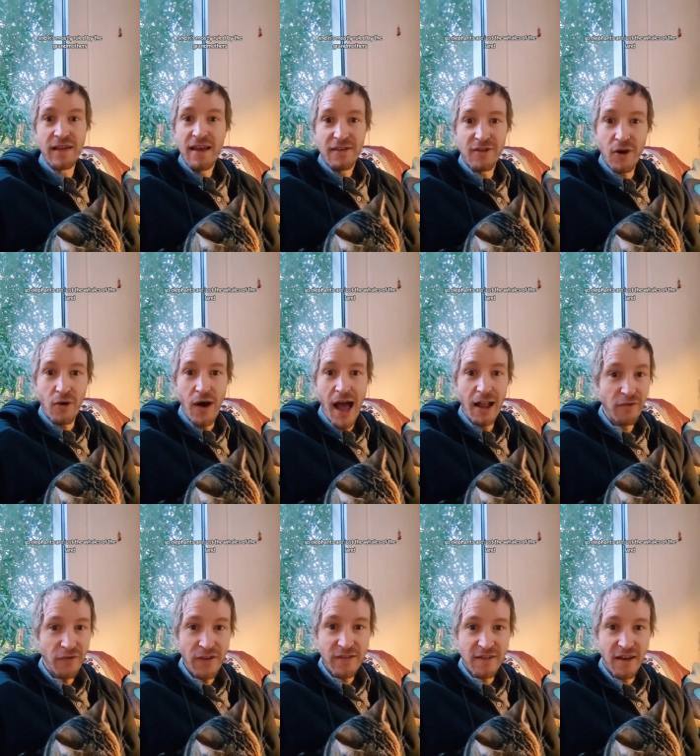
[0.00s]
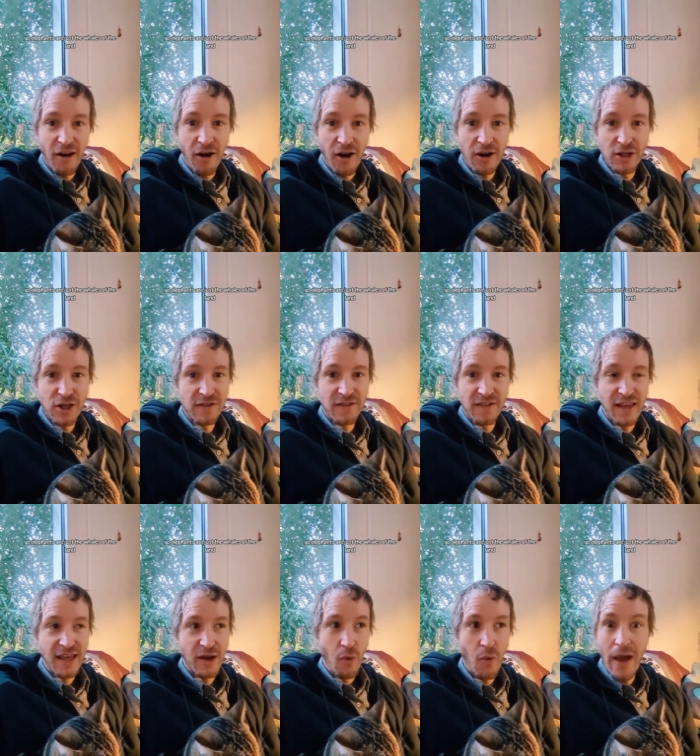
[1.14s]
So, elephants are just
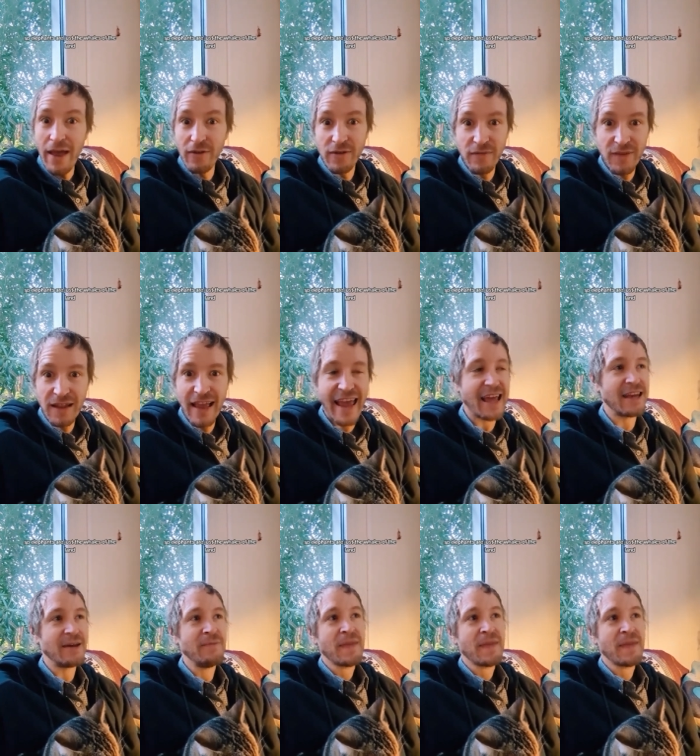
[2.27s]
the whales of the land.